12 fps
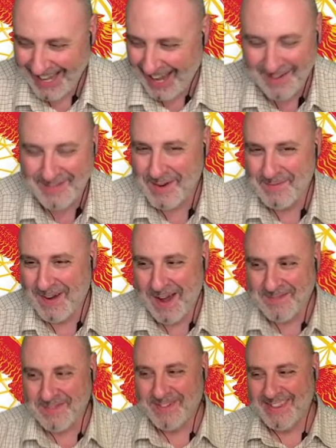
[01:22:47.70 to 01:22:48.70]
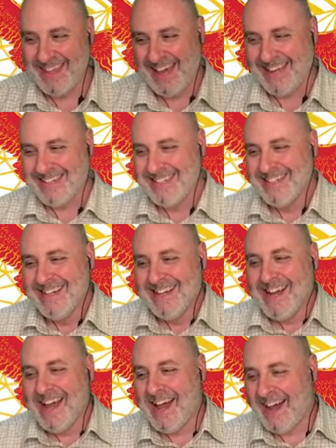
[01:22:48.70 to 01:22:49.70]
I have no problem with that.
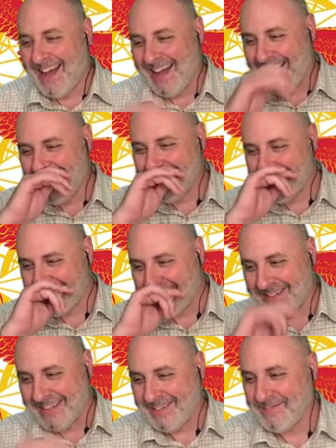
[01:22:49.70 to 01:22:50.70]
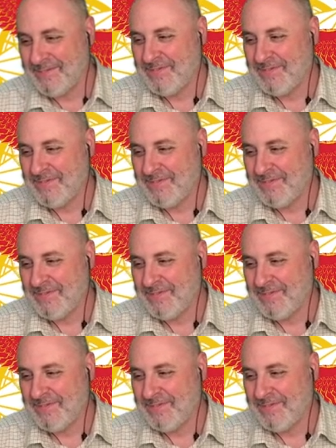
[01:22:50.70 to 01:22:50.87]
Uh, absolutely.